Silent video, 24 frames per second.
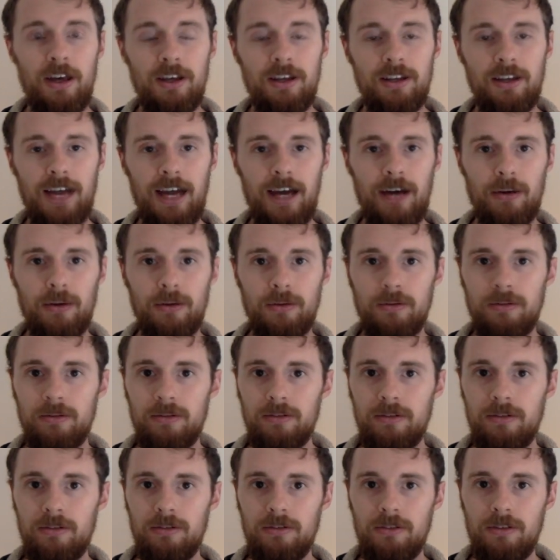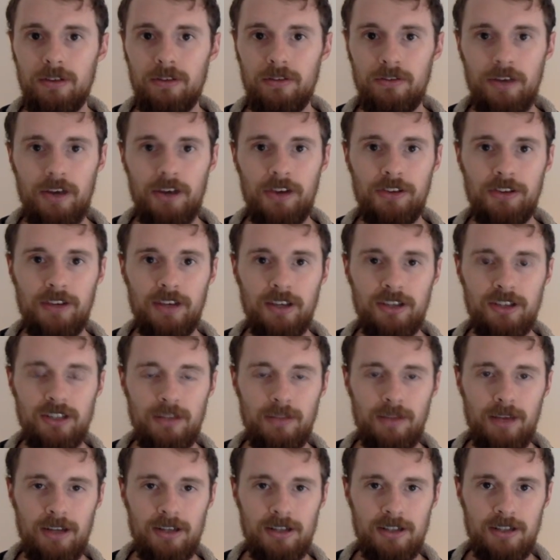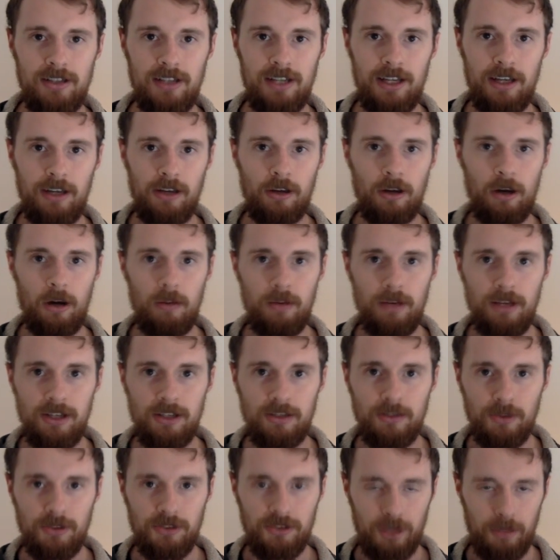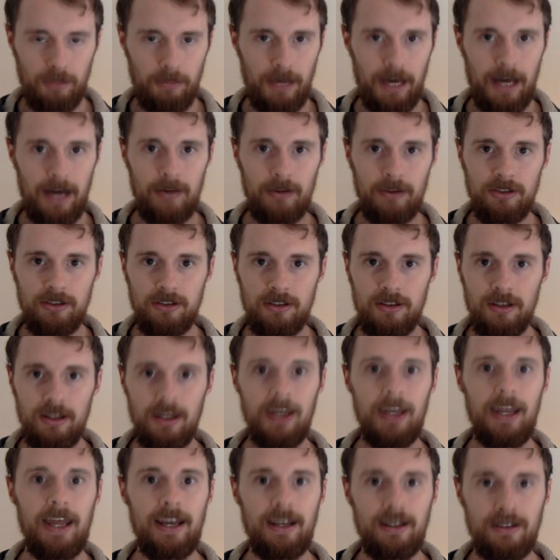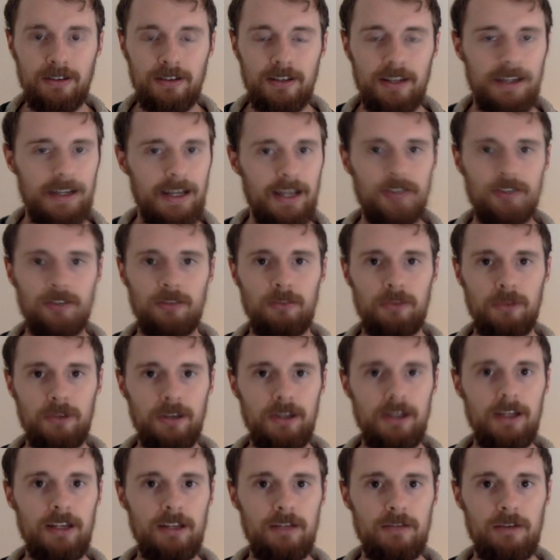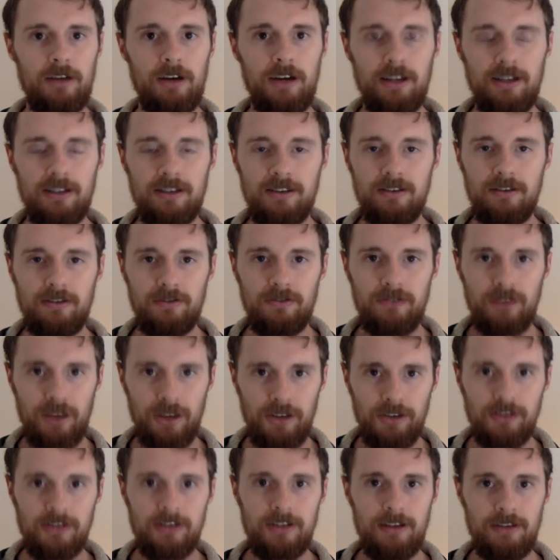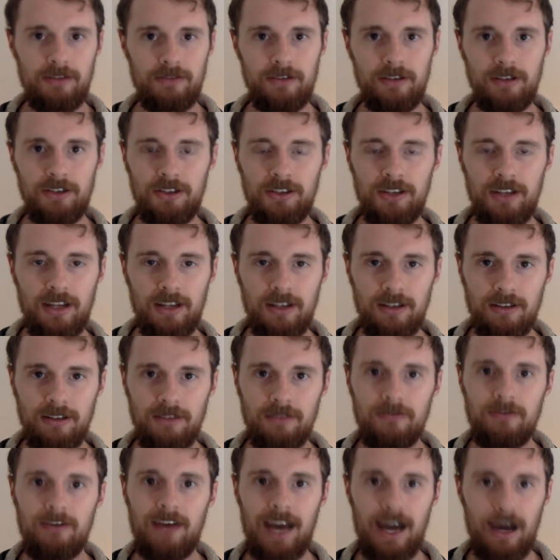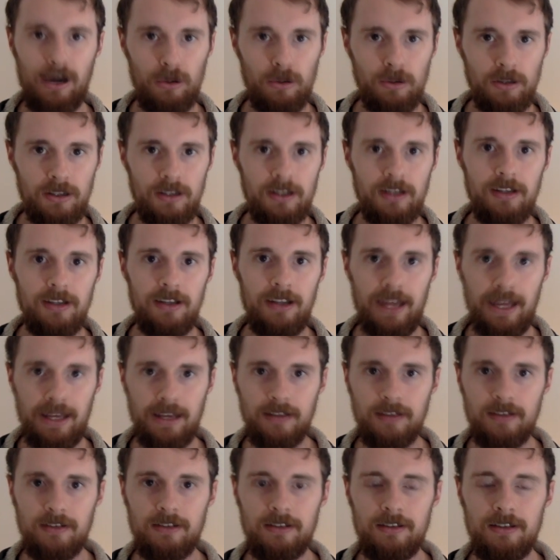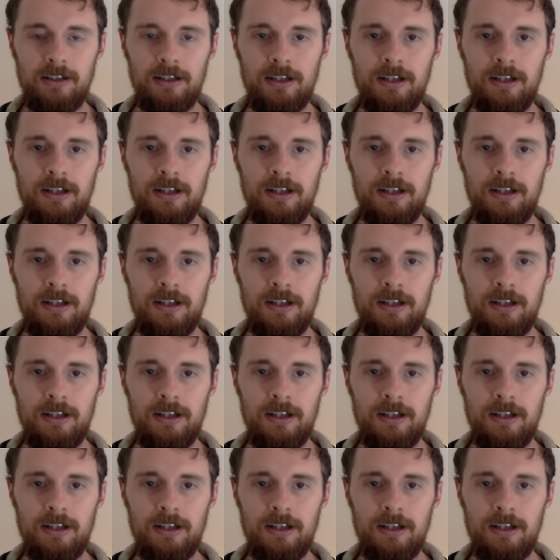Now, the first thing she mentioned in her comment was about the length, and that's completely right. The first difference is the vowel length.